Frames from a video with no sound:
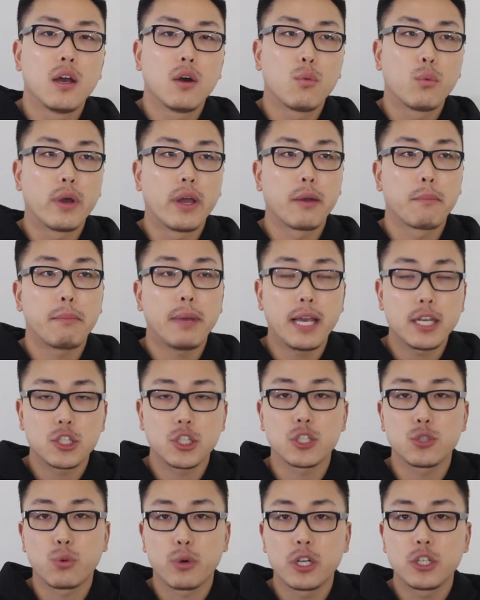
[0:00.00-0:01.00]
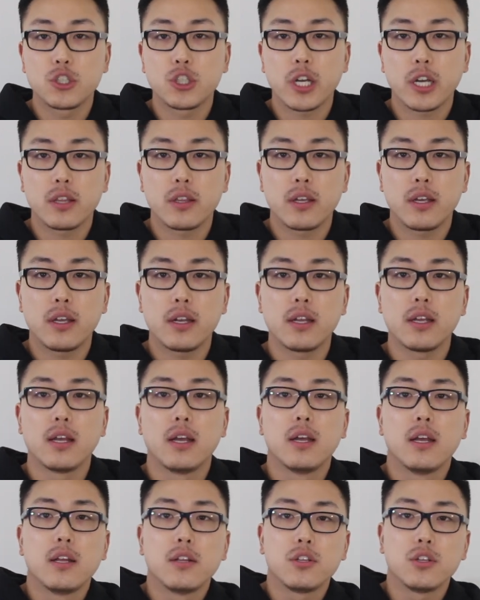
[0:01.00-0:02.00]
where patients were injected
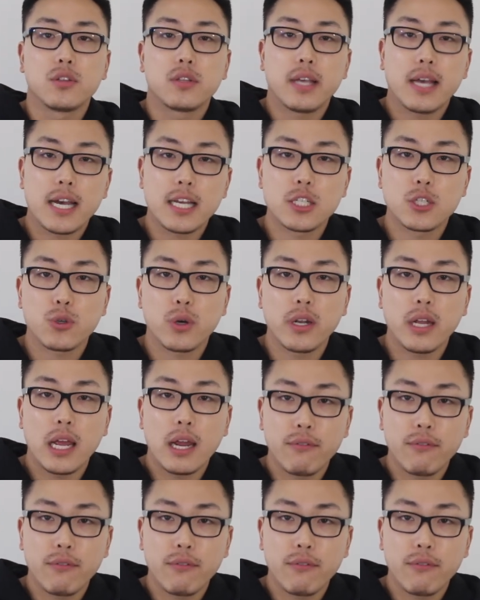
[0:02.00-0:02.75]
dutasteride